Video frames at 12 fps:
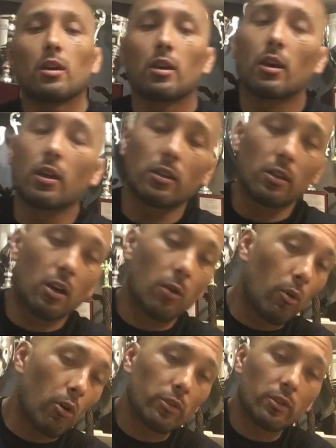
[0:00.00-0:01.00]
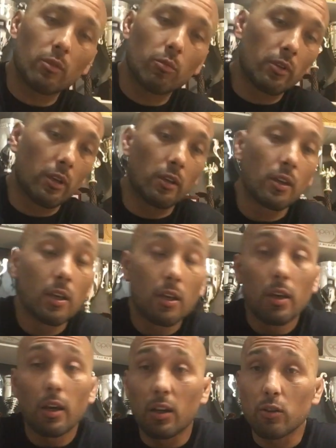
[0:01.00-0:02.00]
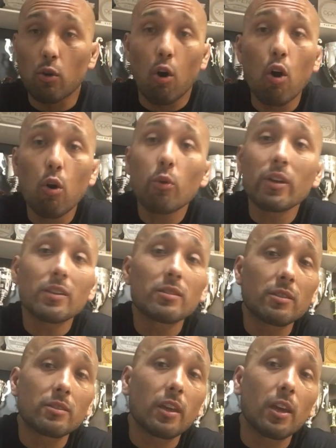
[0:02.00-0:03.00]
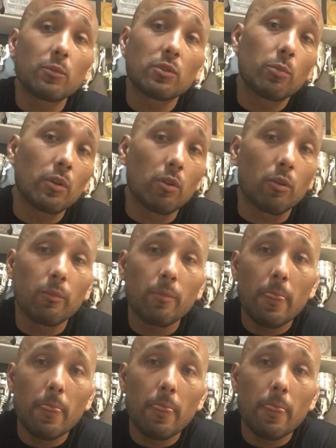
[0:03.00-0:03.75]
and I'm always on a plane. And it's always the same spill.